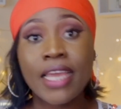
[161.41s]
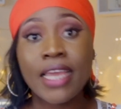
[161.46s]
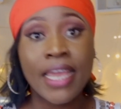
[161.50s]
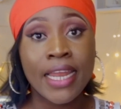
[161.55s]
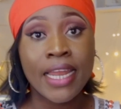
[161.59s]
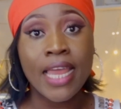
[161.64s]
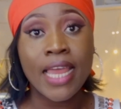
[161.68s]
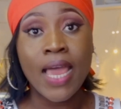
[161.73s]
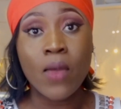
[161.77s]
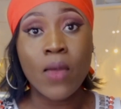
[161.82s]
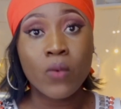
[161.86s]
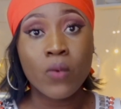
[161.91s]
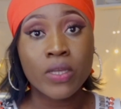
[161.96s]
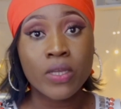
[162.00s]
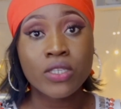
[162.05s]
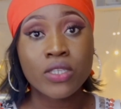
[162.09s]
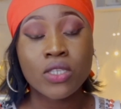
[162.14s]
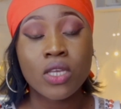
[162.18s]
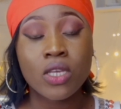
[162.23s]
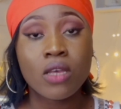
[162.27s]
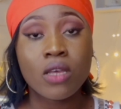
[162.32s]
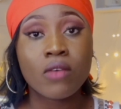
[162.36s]
8
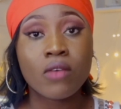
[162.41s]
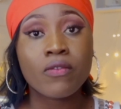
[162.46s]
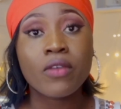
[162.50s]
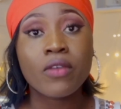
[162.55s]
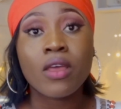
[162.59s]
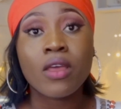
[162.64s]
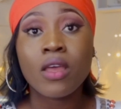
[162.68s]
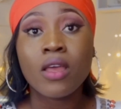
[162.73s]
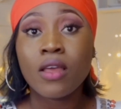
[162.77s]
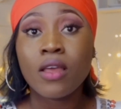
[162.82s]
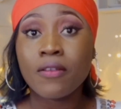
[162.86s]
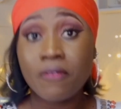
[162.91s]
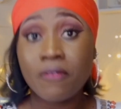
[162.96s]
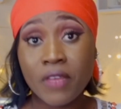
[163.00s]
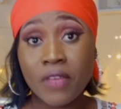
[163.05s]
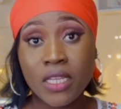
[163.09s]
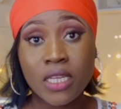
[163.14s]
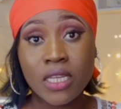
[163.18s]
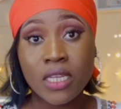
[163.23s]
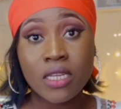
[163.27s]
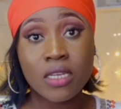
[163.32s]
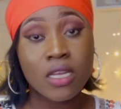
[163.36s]
hours of
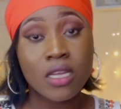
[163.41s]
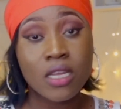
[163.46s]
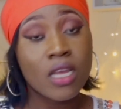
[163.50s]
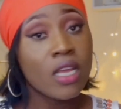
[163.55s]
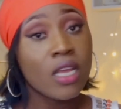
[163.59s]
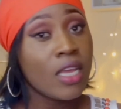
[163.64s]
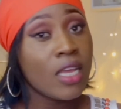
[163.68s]
feeding.